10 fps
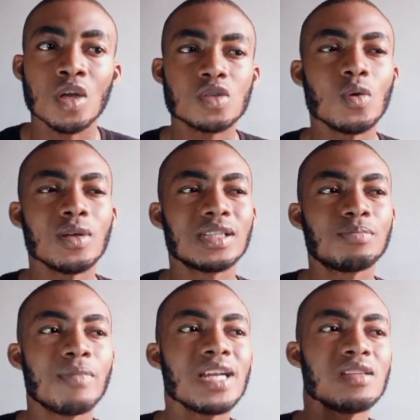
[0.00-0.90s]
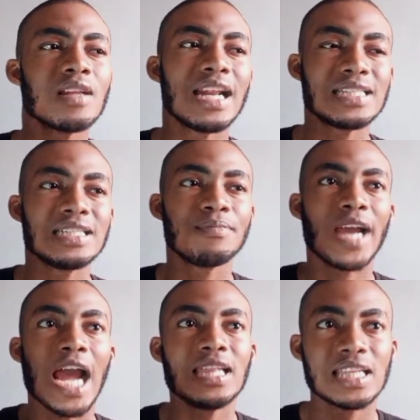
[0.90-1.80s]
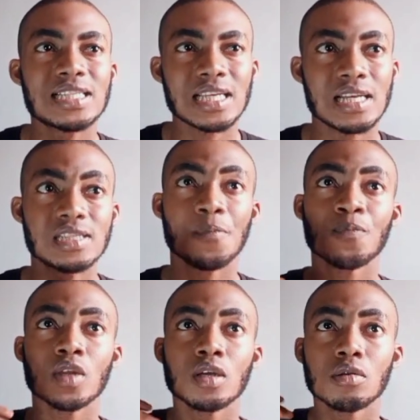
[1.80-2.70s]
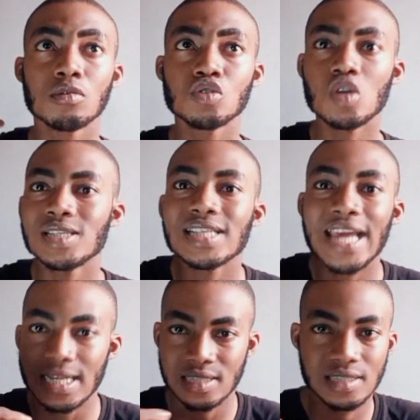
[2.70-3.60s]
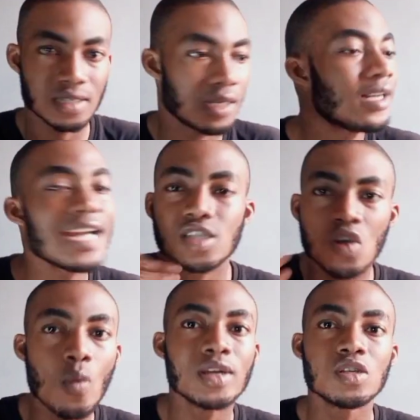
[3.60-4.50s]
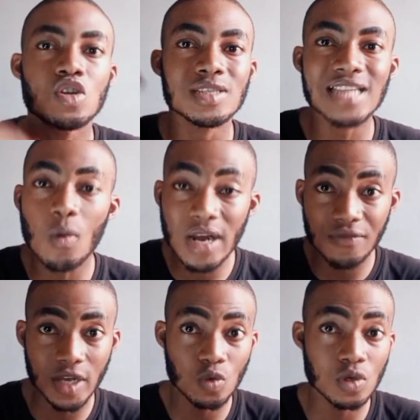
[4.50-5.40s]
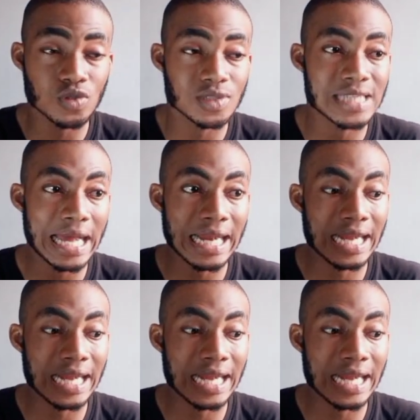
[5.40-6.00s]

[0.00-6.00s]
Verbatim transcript: So the main lesson behind this is just get get going. Just start whatever you want to start.